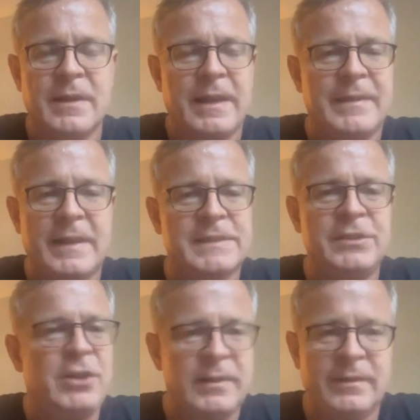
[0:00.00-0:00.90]
And that is
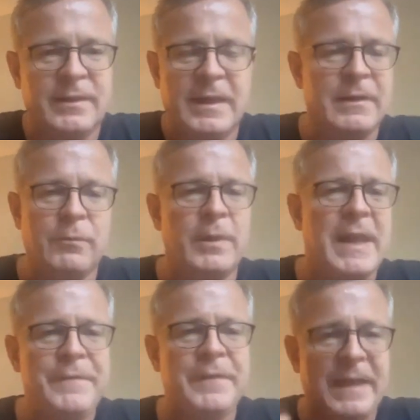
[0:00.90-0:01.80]
not the,
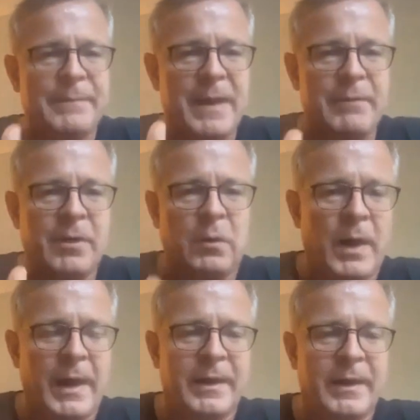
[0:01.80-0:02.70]
whatever that may
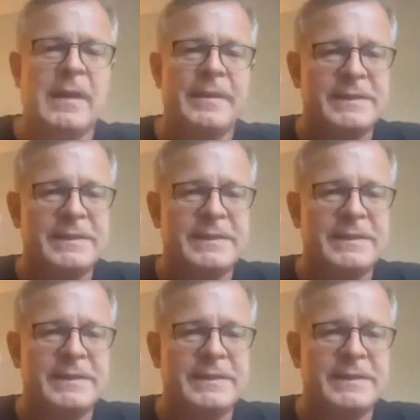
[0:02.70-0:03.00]
require,